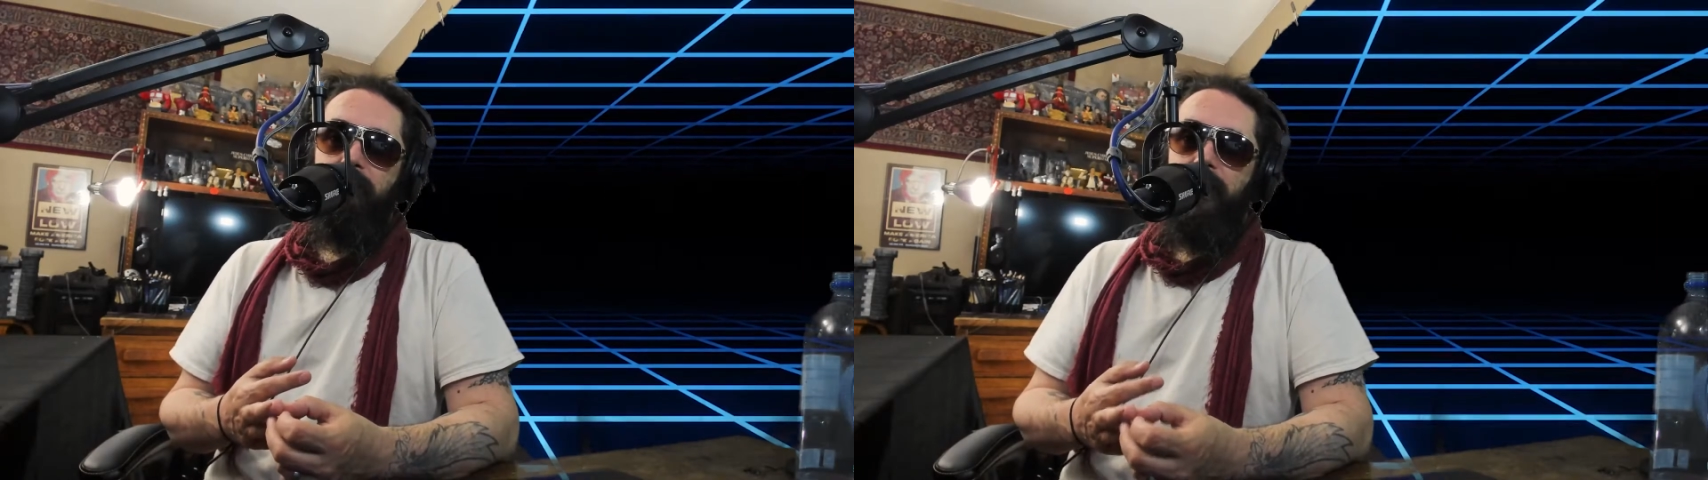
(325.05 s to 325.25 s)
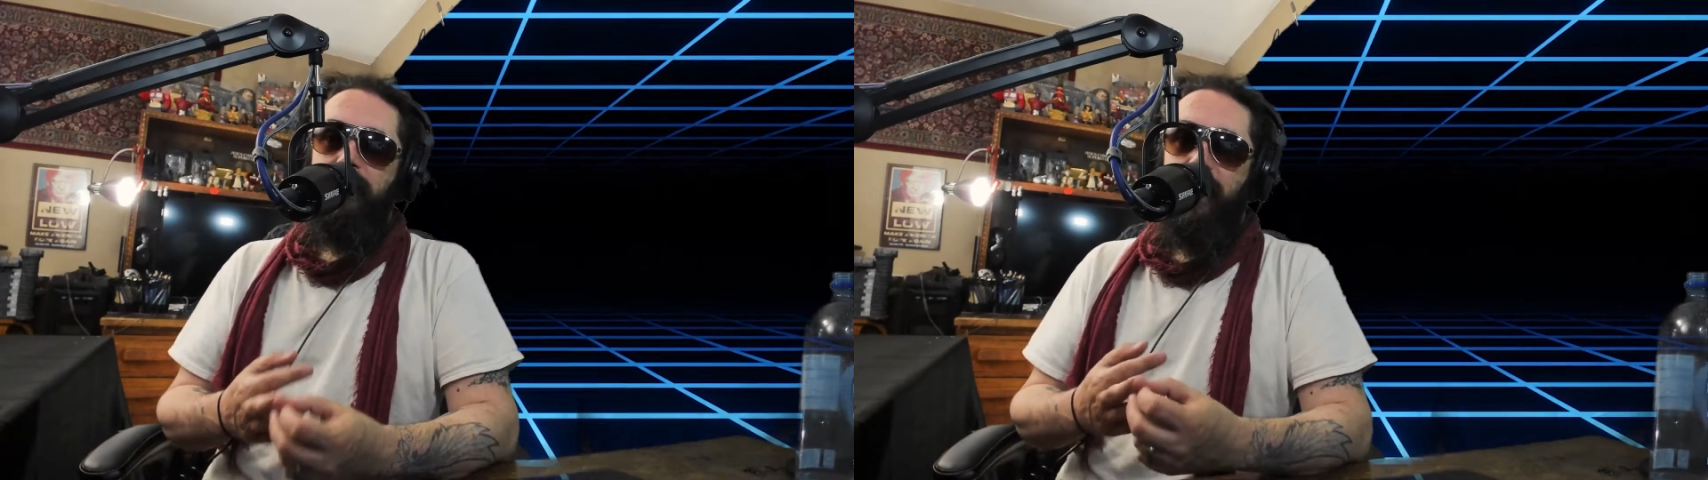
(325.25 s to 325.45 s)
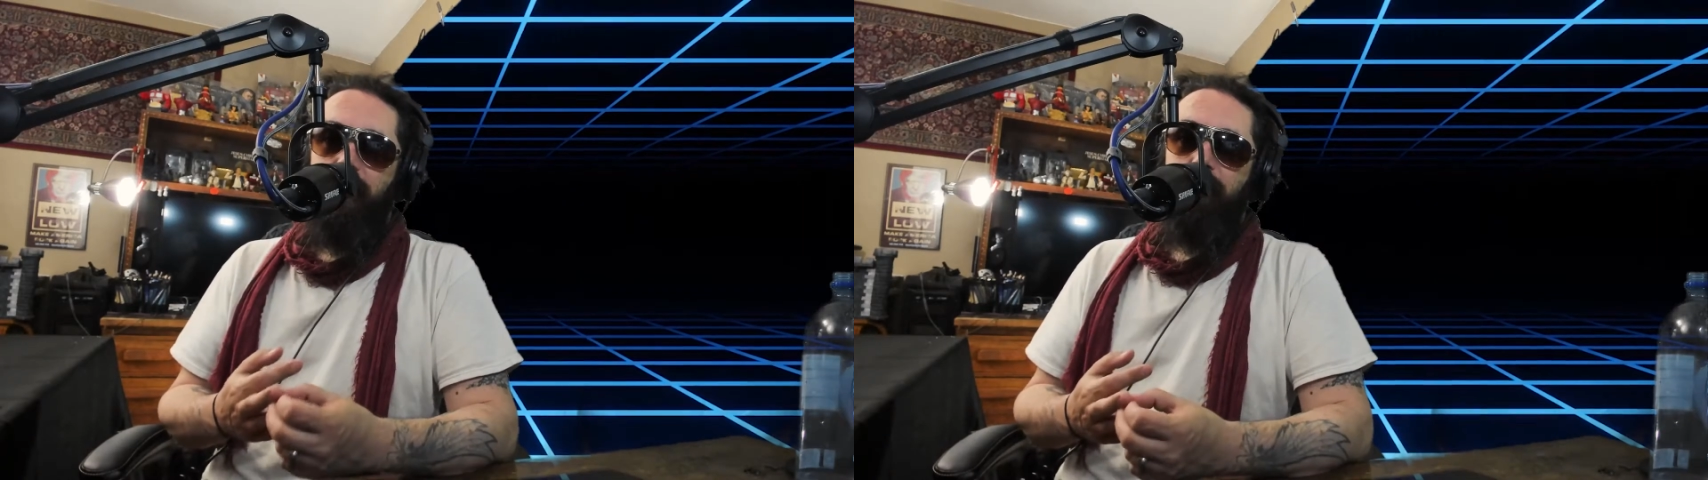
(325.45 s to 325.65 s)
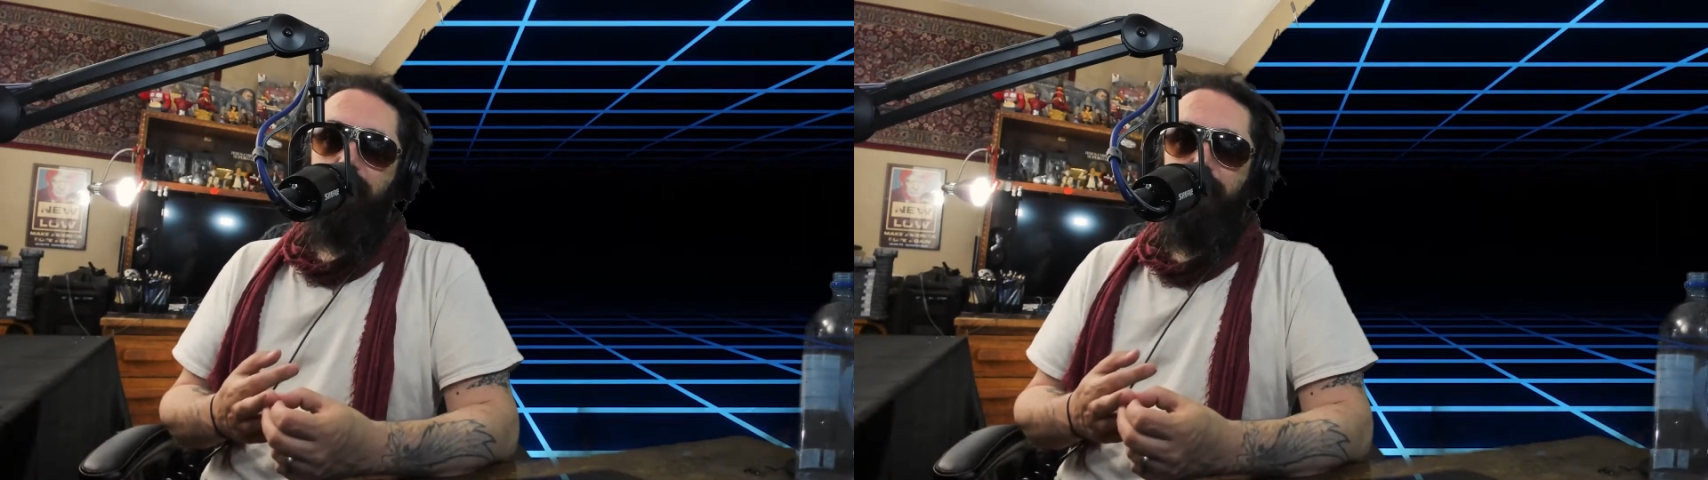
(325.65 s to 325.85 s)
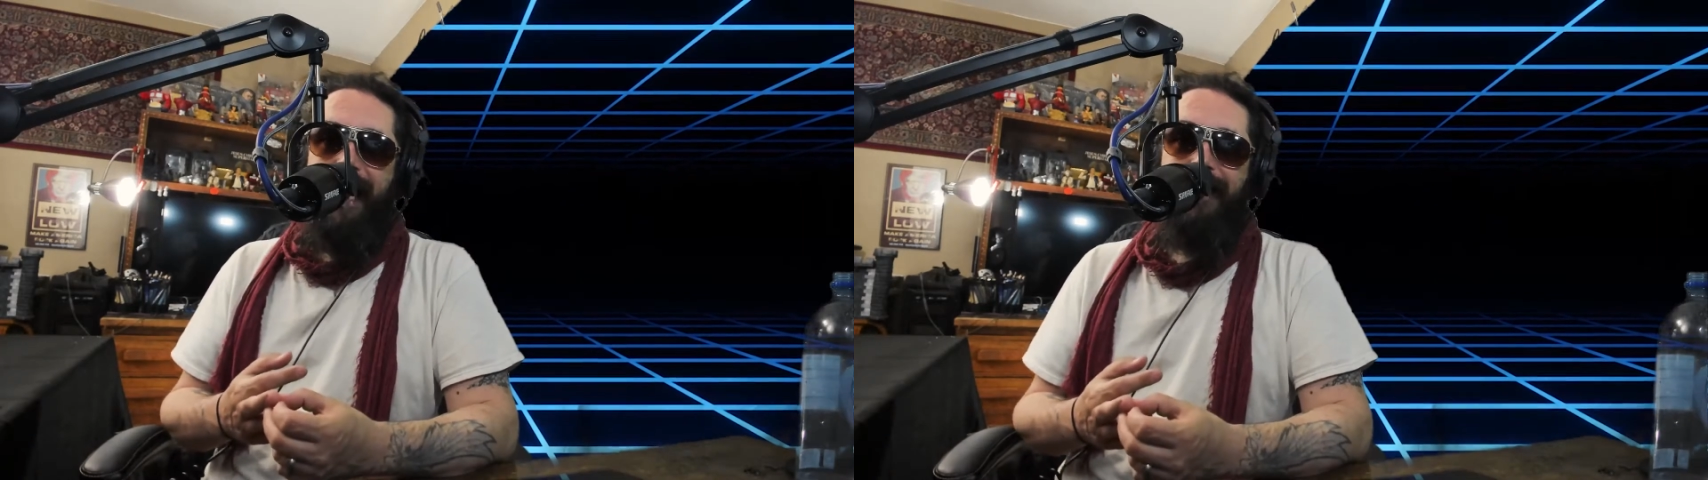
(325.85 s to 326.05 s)
reach out
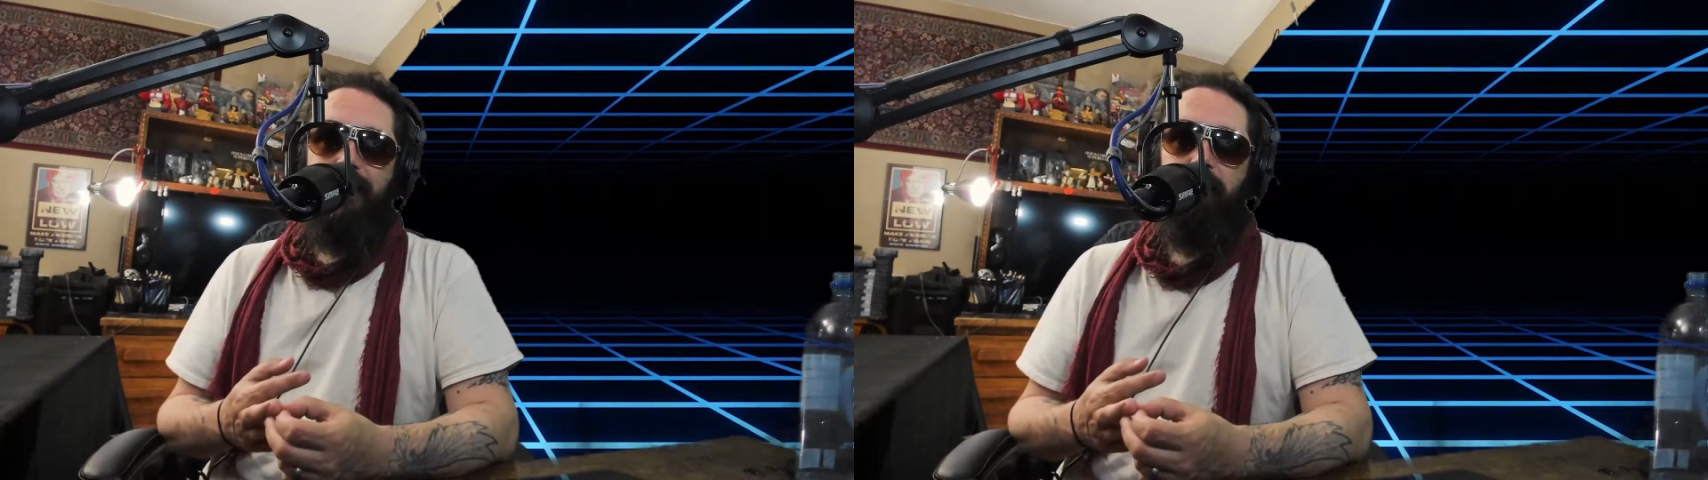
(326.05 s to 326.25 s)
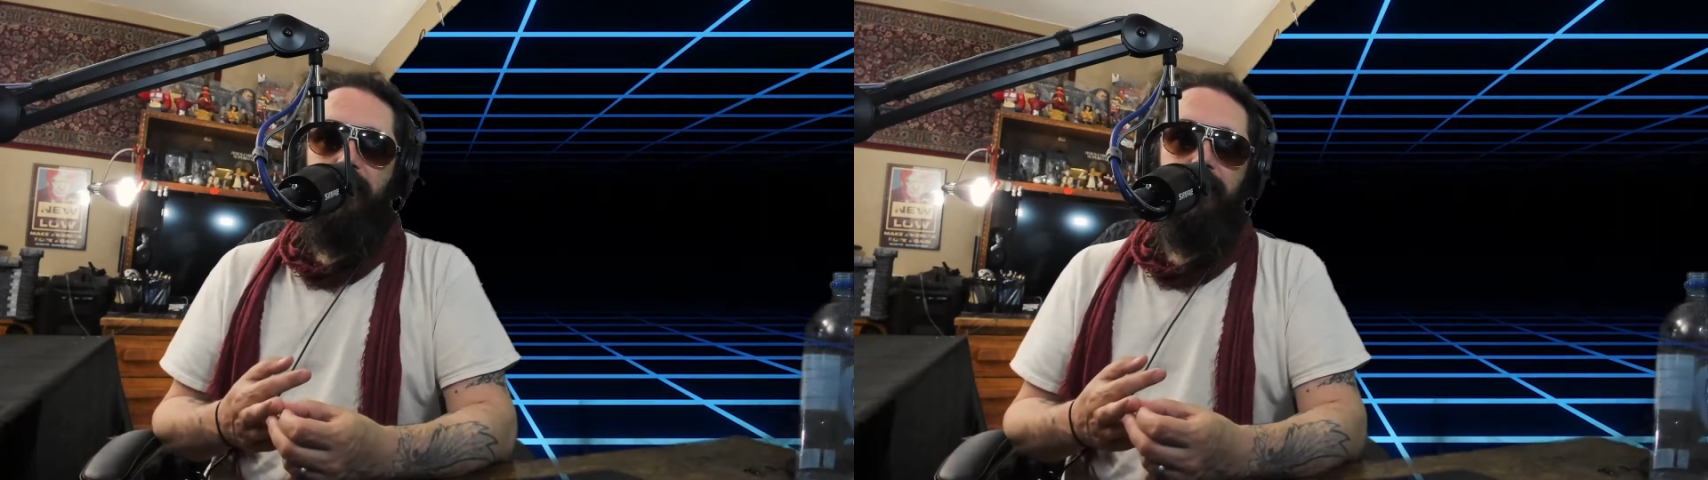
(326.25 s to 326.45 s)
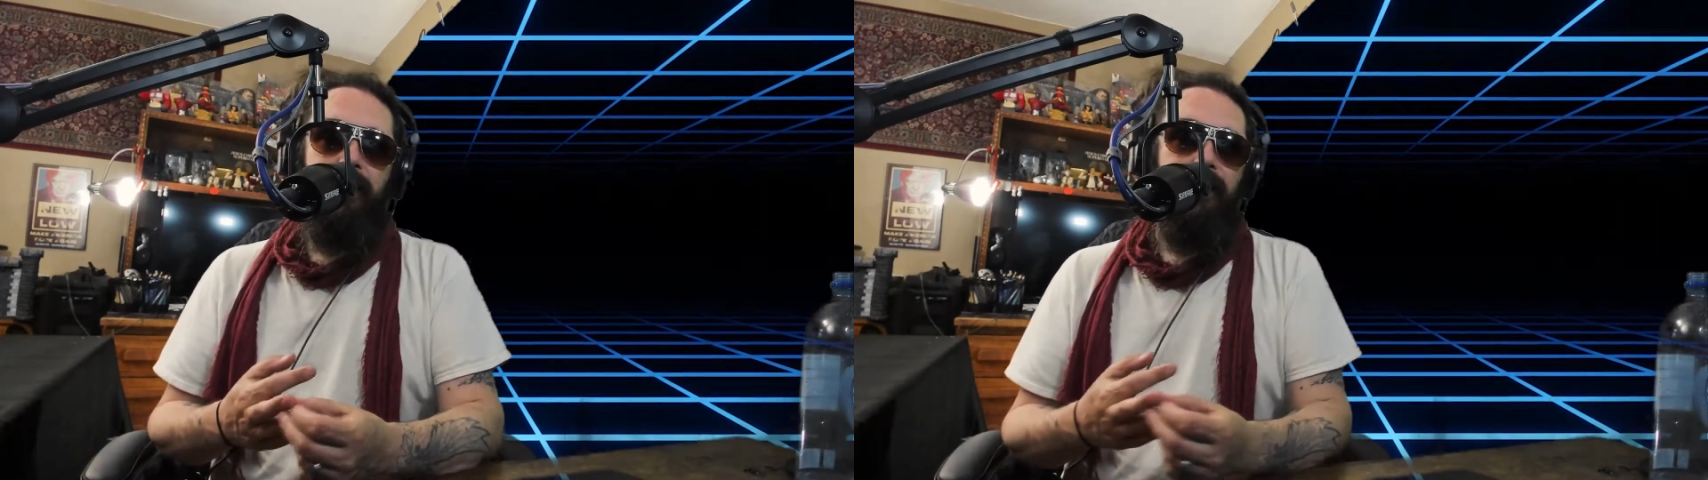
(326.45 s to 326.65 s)
back to me because